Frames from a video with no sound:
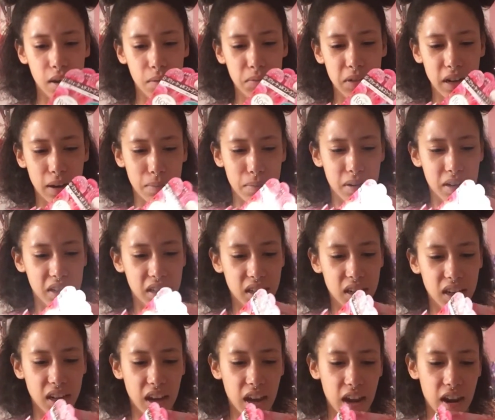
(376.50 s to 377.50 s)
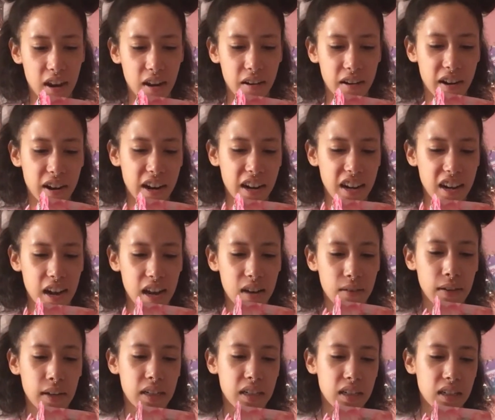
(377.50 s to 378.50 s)
Japanese skincare or any kind
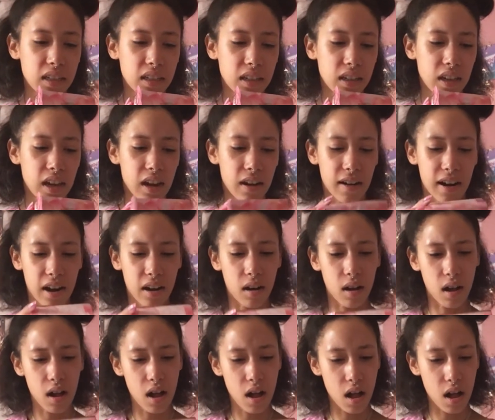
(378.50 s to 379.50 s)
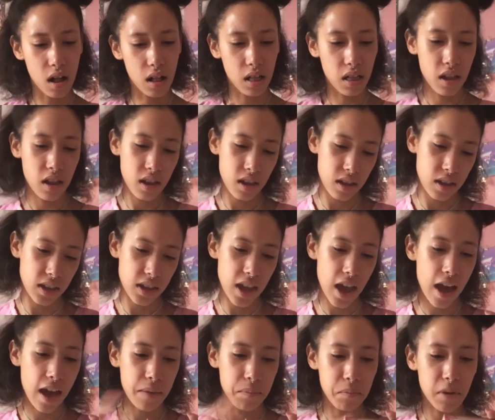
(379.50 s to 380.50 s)
of Asian skincare at all.
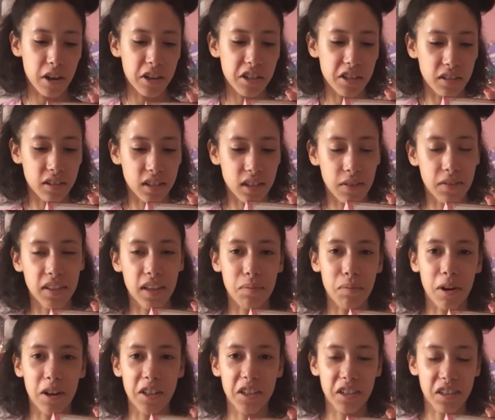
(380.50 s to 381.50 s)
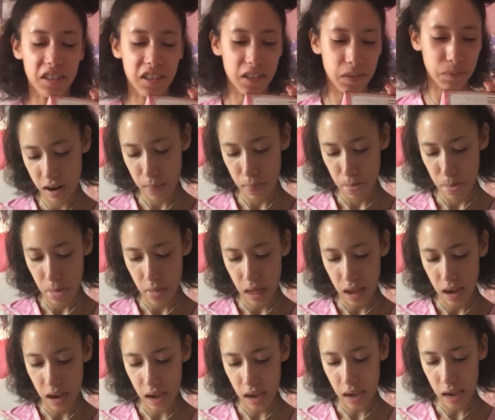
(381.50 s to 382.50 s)
Yeah, Marshall's. I was at Marshall's,
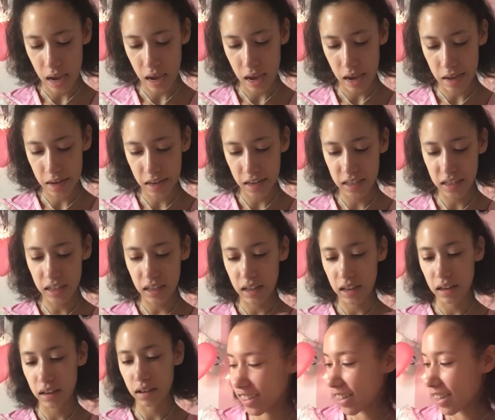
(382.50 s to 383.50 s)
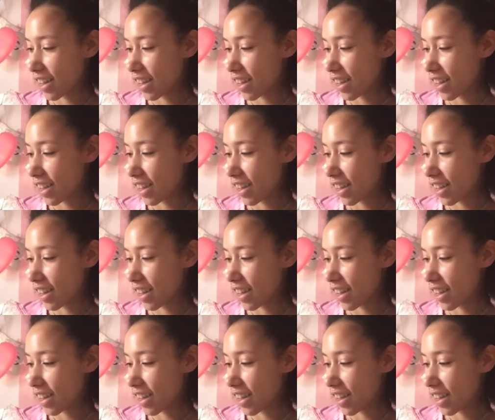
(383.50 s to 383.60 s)
and it's a